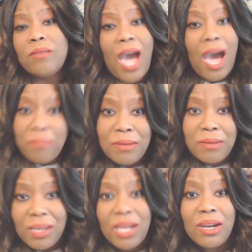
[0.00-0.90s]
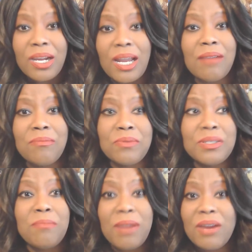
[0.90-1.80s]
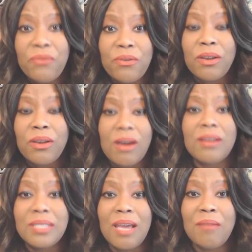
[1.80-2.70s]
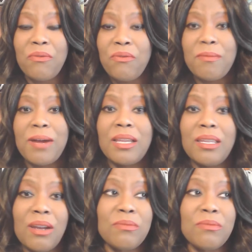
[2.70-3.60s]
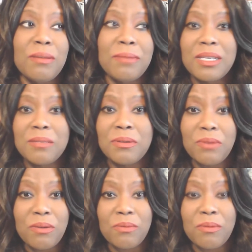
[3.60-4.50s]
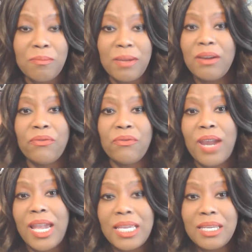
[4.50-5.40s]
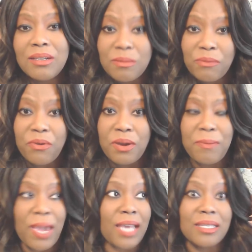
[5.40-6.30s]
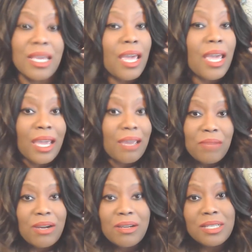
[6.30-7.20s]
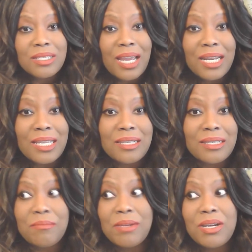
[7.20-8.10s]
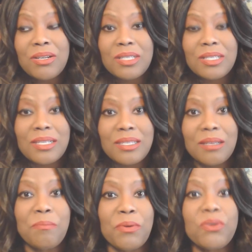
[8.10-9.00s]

I've been married. I was married for a long time before my, you know, me and my husband, we were married for 8 years before he passed. And marriage is not easy. Marriage is not simple.